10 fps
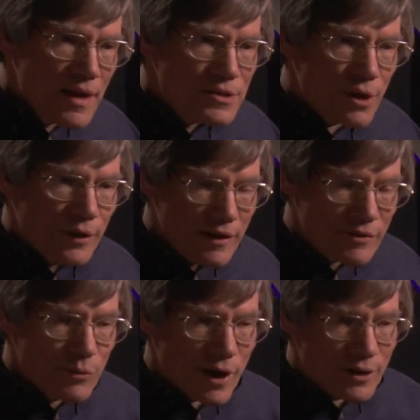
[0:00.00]
So
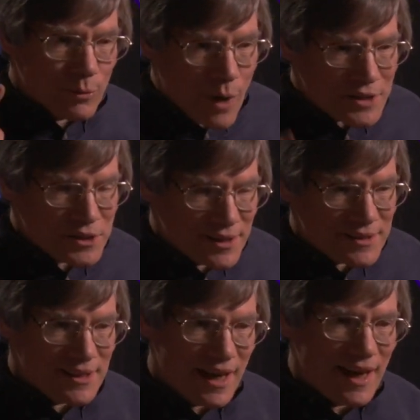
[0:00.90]
even while you're watching it
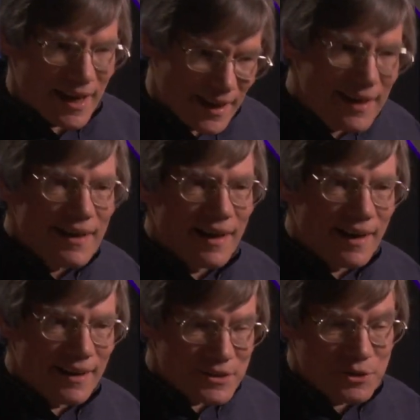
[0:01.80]
decay,
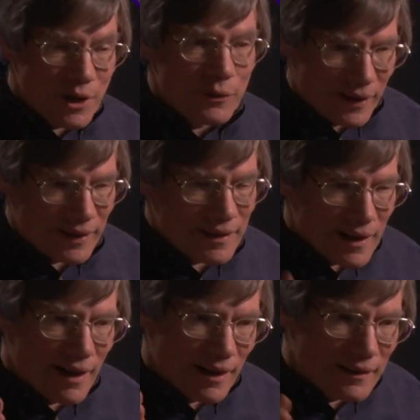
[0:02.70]
uh, it's growing,
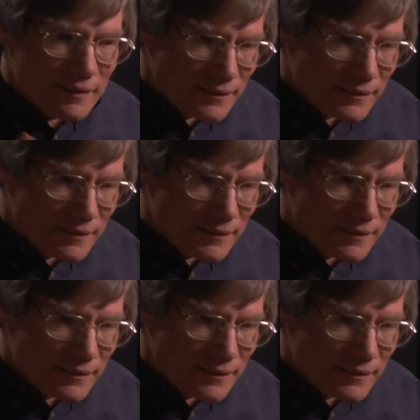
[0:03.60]
uh,